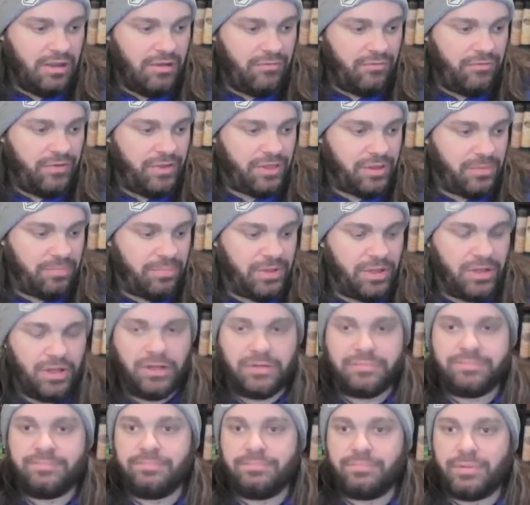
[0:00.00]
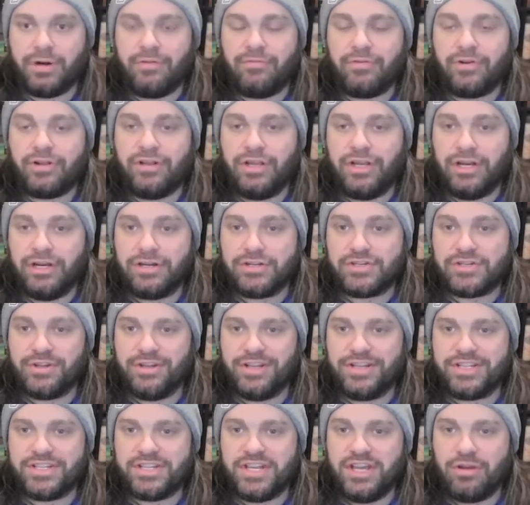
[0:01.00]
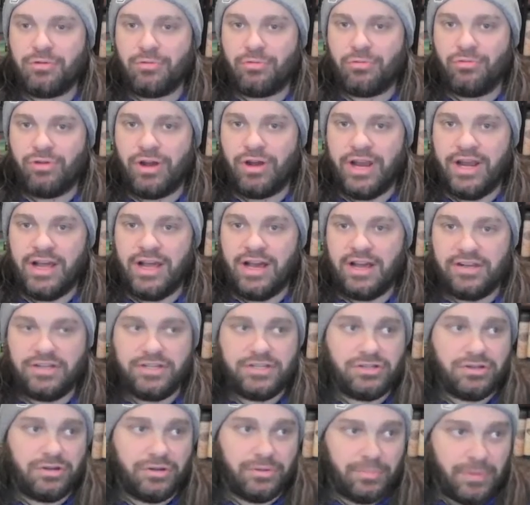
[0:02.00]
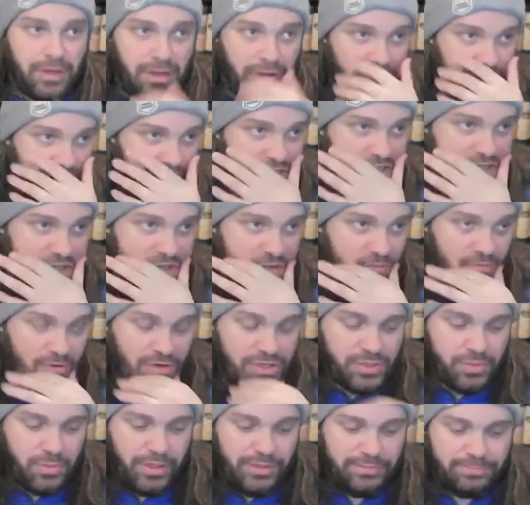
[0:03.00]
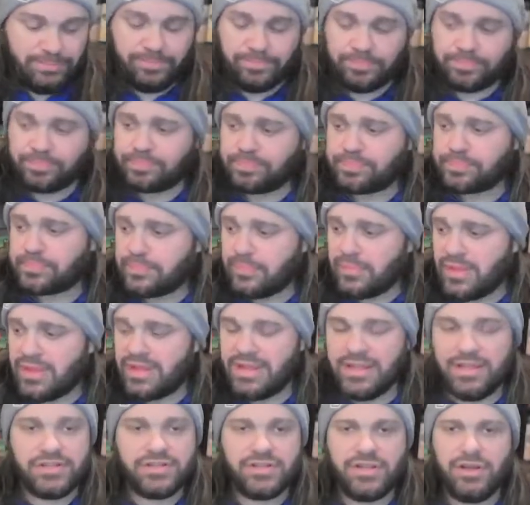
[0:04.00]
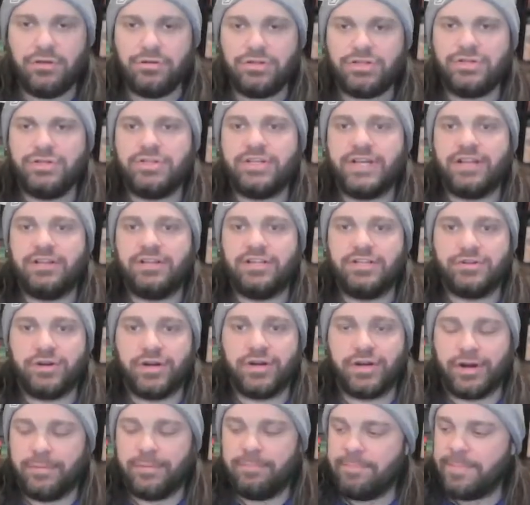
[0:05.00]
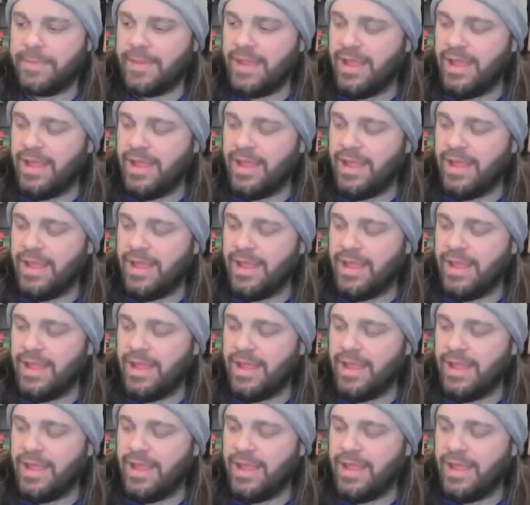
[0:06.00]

fit the bill perfectly here. So let's get right on into them. Okay, so the first one is go to daily drinker.